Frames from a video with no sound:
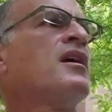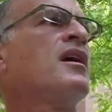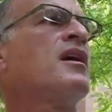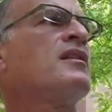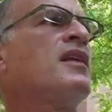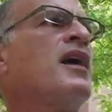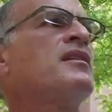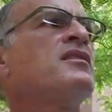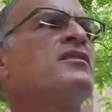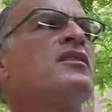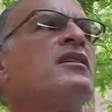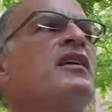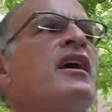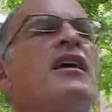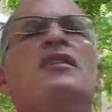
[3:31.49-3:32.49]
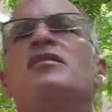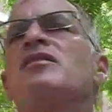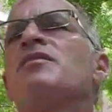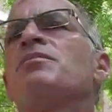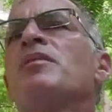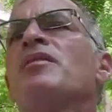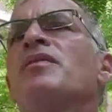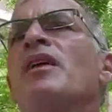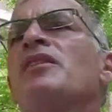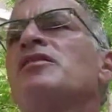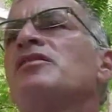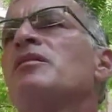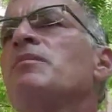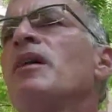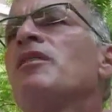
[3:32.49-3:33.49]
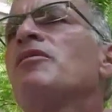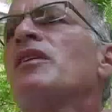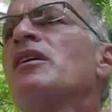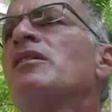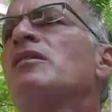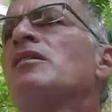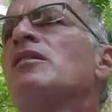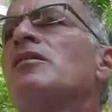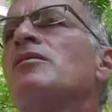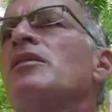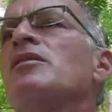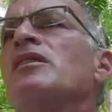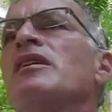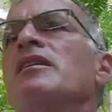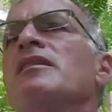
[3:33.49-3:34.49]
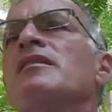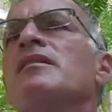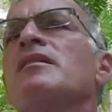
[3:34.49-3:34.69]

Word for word: and that is the case of Professor Mehrene Larudy.